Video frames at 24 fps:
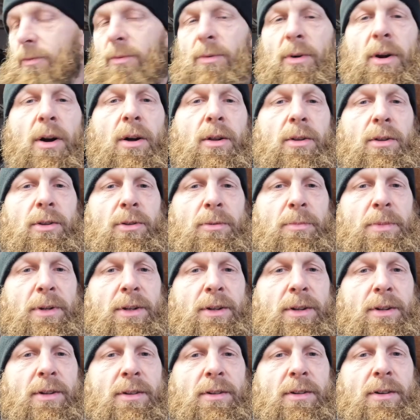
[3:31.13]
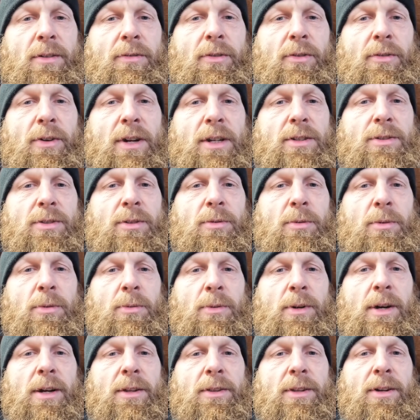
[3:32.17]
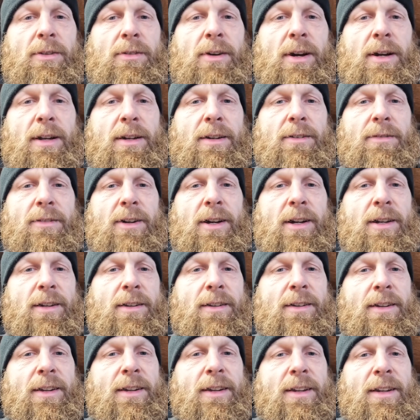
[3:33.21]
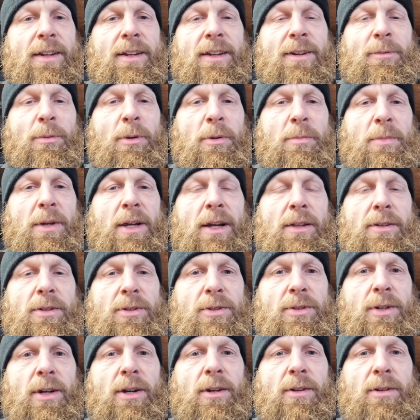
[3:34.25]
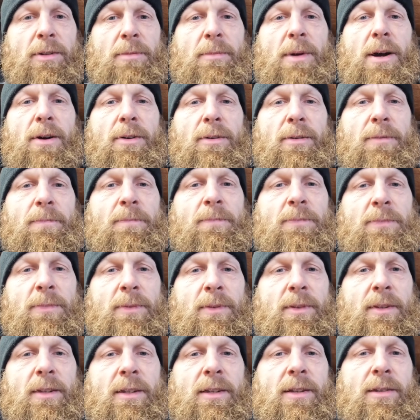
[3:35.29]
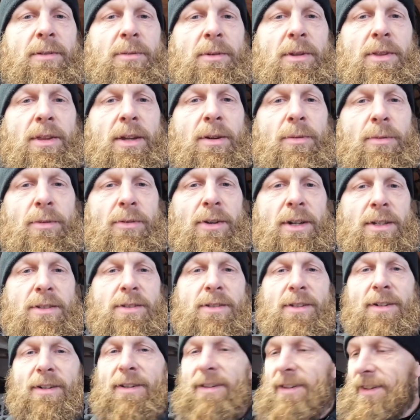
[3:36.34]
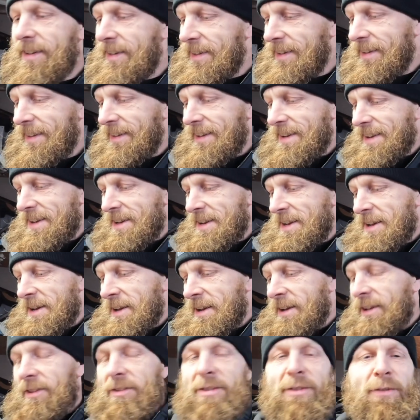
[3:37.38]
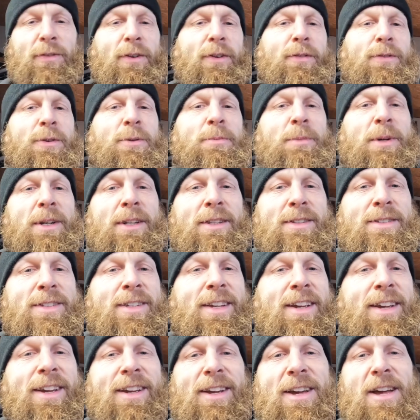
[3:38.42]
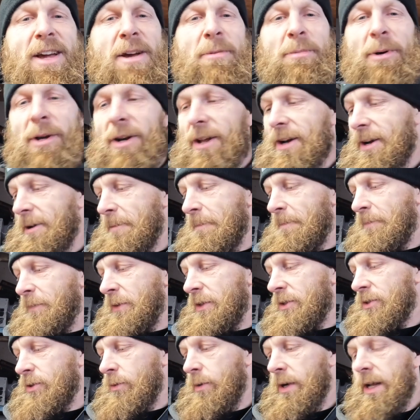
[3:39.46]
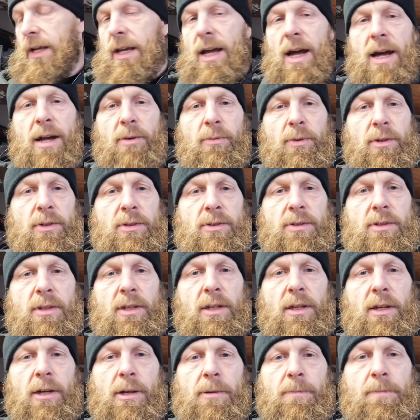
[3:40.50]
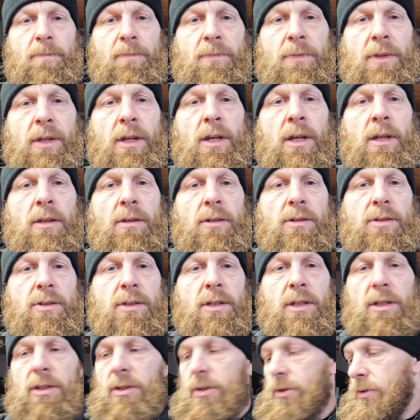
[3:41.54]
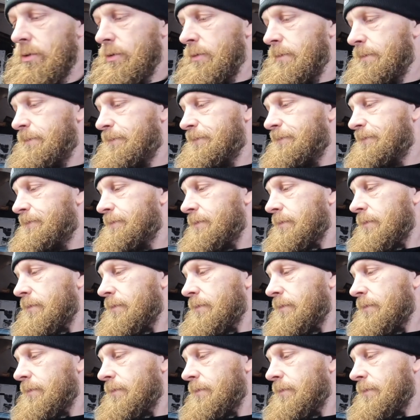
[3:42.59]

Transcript: we're all a little bit of a racer when we're out there riding, right? Whether it be on the trail or the mountain, we think we're racing, at least for a few minutes. But um, so what I got was the um, the Ski-Doo